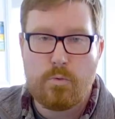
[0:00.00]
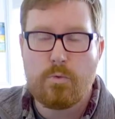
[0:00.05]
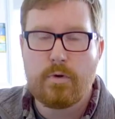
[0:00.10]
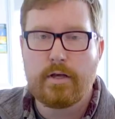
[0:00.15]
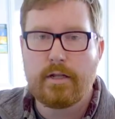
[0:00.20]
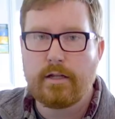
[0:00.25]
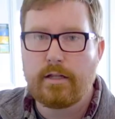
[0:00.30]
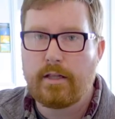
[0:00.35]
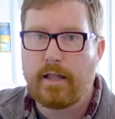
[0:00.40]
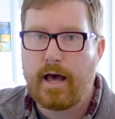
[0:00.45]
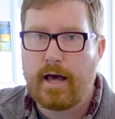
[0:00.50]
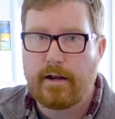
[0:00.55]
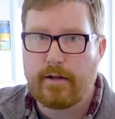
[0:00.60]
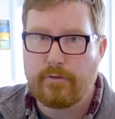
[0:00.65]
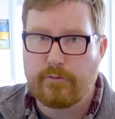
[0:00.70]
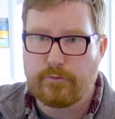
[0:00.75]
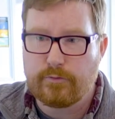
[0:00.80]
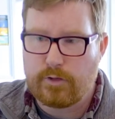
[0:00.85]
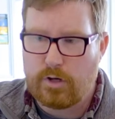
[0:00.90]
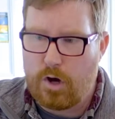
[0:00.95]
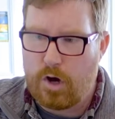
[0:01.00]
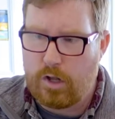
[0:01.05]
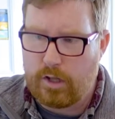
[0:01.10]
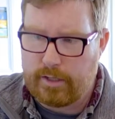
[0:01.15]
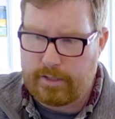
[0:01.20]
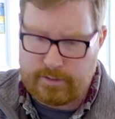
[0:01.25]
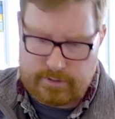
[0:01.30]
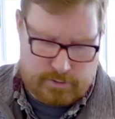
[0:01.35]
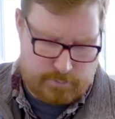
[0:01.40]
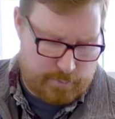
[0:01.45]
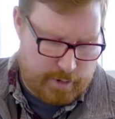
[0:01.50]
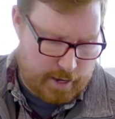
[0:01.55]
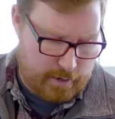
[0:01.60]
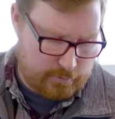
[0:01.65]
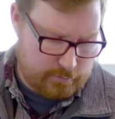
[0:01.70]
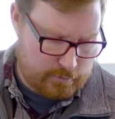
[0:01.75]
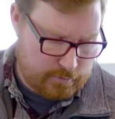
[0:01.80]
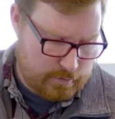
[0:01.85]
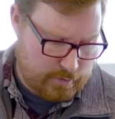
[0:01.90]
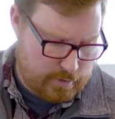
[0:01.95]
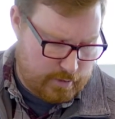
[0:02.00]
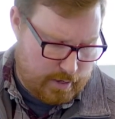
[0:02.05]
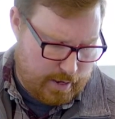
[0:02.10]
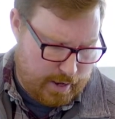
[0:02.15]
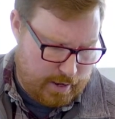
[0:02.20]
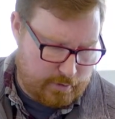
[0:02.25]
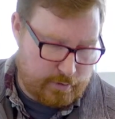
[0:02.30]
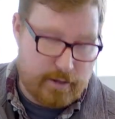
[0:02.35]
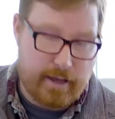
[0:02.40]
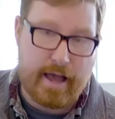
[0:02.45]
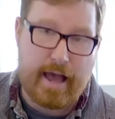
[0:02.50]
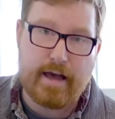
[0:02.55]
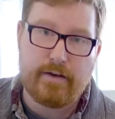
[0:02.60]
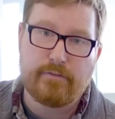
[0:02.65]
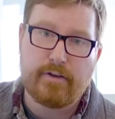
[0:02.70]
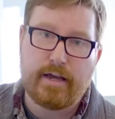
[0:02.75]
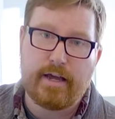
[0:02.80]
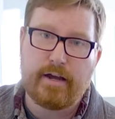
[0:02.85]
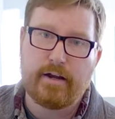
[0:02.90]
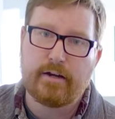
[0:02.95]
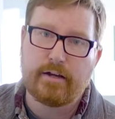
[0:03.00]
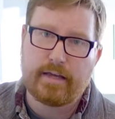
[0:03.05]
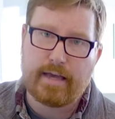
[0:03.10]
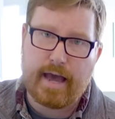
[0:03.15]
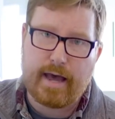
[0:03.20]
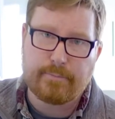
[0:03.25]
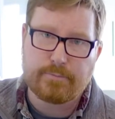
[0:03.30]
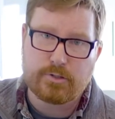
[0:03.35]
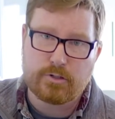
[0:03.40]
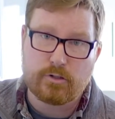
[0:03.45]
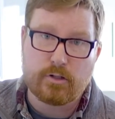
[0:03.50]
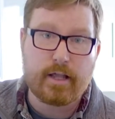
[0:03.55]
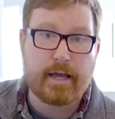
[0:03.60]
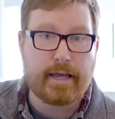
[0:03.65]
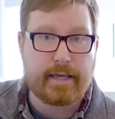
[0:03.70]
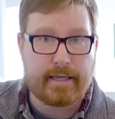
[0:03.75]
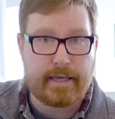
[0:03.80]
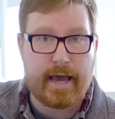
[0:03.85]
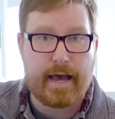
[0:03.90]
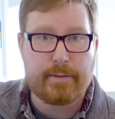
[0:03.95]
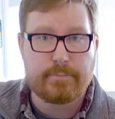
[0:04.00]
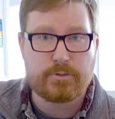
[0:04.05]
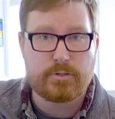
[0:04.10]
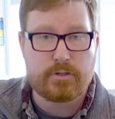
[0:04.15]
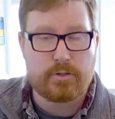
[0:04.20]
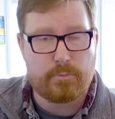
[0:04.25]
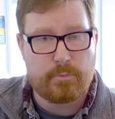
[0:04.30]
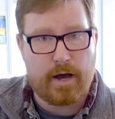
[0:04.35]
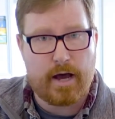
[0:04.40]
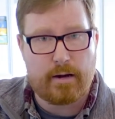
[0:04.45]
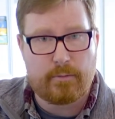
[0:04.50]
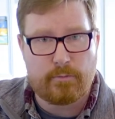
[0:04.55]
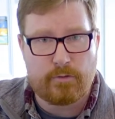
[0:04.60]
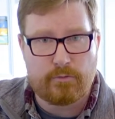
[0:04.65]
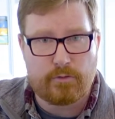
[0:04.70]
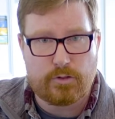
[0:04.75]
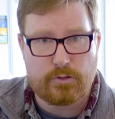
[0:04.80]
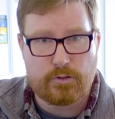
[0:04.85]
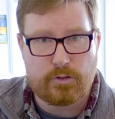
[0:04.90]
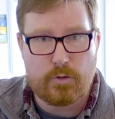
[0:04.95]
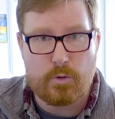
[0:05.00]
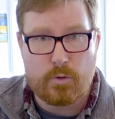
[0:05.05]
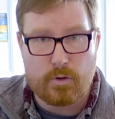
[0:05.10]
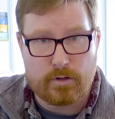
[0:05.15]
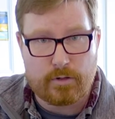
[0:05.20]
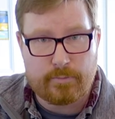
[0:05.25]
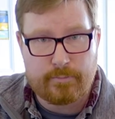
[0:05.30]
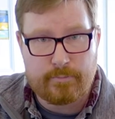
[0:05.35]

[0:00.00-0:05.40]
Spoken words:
get a lot of call-ins about how you have air gaps or light gaps at the bottom of your door.